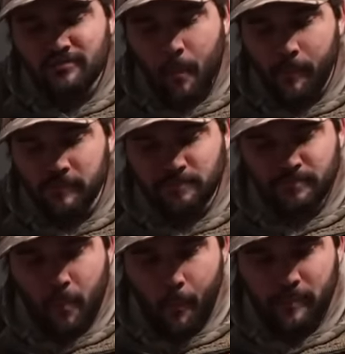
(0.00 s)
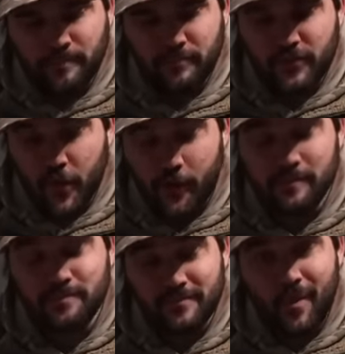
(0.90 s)
Mmm,
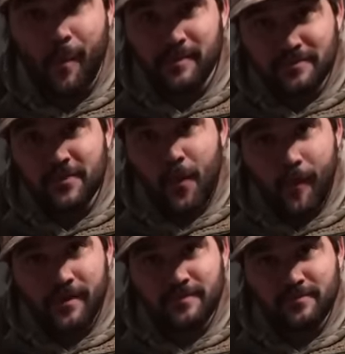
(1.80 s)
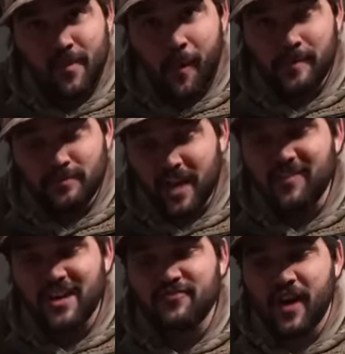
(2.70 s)
dude. Fire. I've
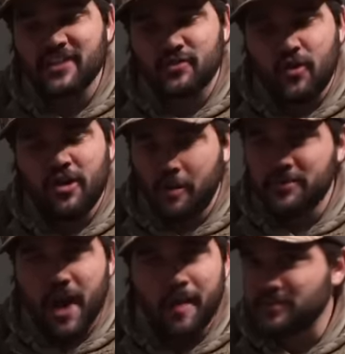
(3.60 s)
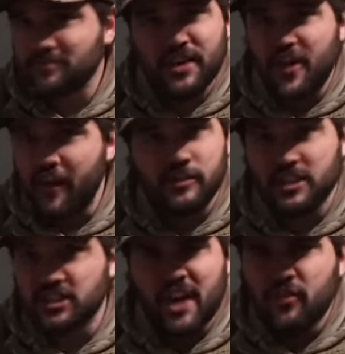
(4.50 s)
had fried squirrel a couple times. Never,
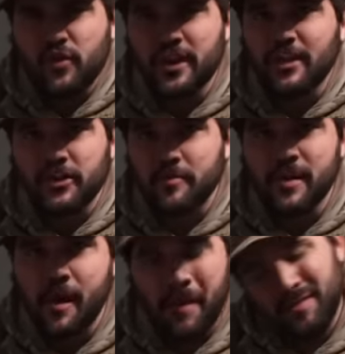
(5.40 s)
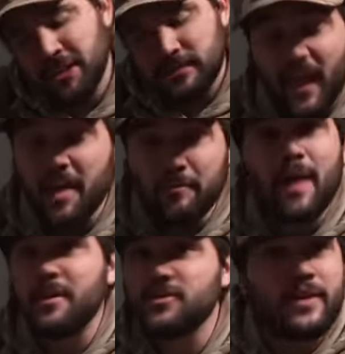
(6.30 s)
it's never really that good to me. I'm like, mm. man, it might
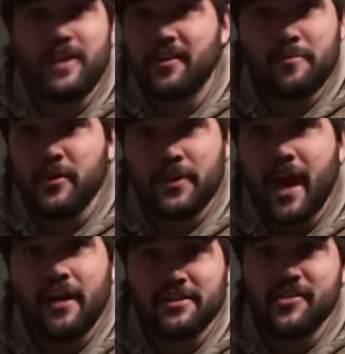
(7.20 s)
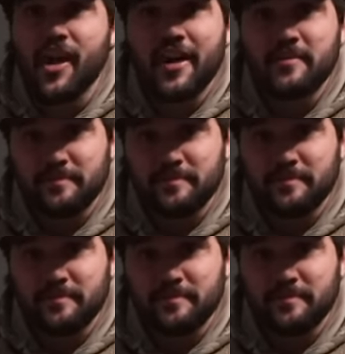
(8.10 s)
be because we haven't had a meal yet today.